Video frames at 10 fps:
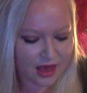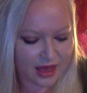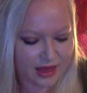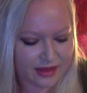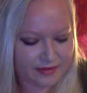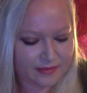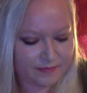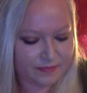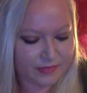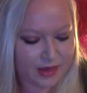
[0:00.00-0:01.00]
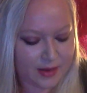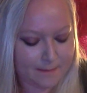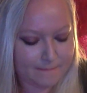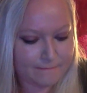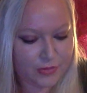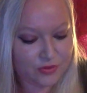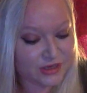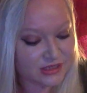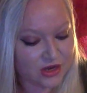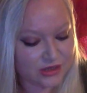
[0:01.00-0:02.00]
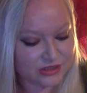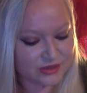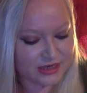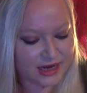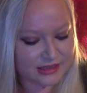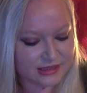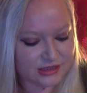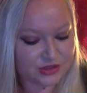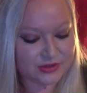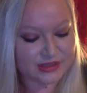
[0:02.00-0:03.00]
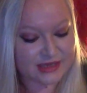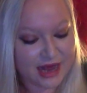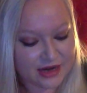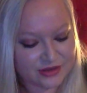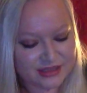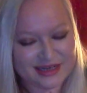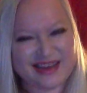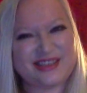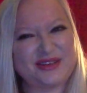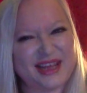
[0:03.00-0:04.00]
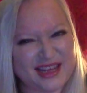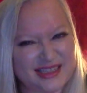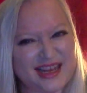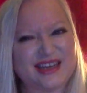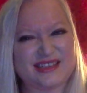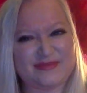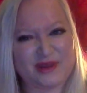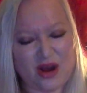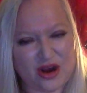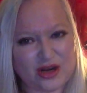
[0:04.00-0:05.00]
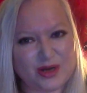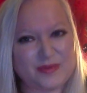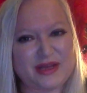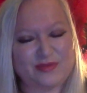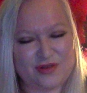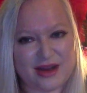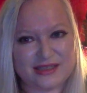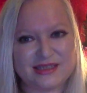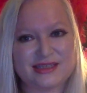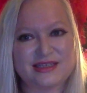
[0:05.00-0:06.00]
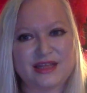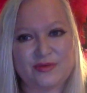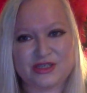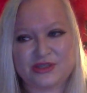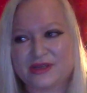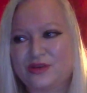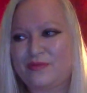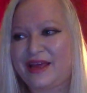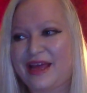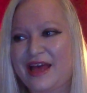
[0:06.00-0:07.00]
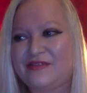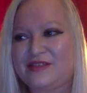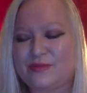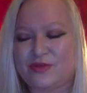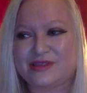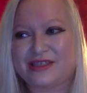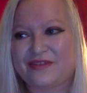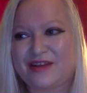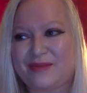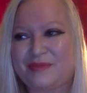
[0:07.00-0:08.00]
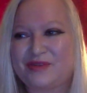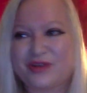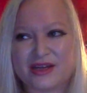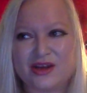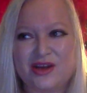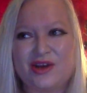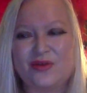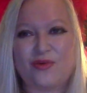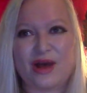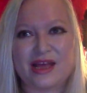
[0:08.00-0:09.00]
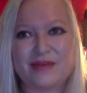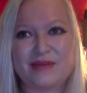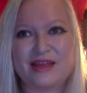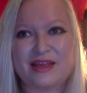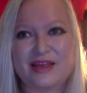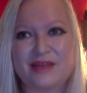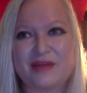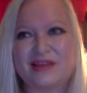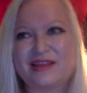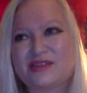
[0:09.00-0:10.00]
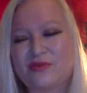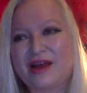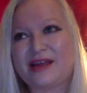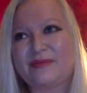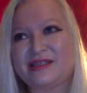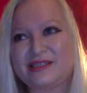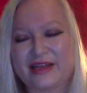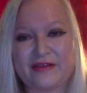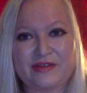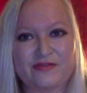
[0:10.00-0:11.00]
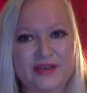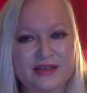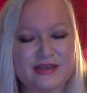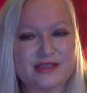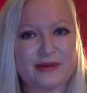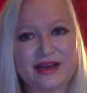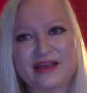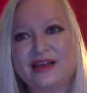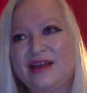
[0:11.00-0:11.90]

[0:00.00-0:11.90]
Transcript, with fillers: Um, moon is also connecting to Saturn today. So, like I said, some karmic processing that we're doing. You may have some old stuff come up and you're like, why am I thinking about this? Why am I still having feelings about it?